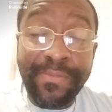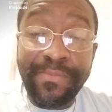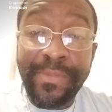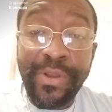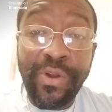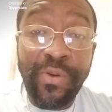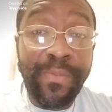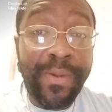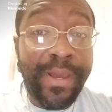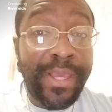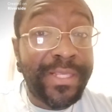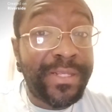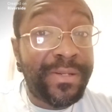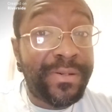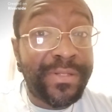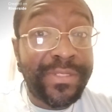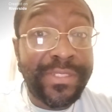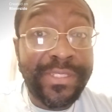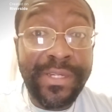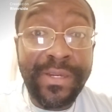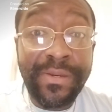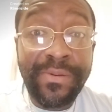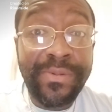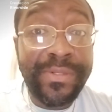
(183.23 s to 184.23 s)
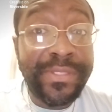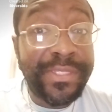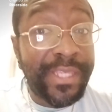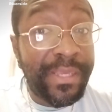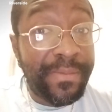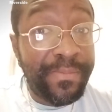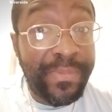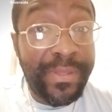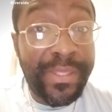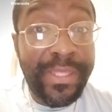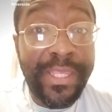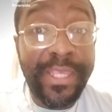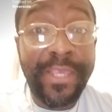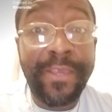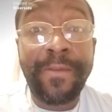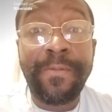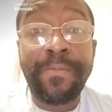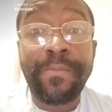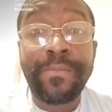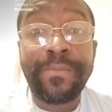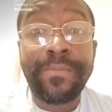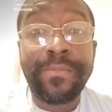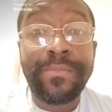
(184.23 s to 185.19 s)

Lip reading: Nobody's going to show you sympathy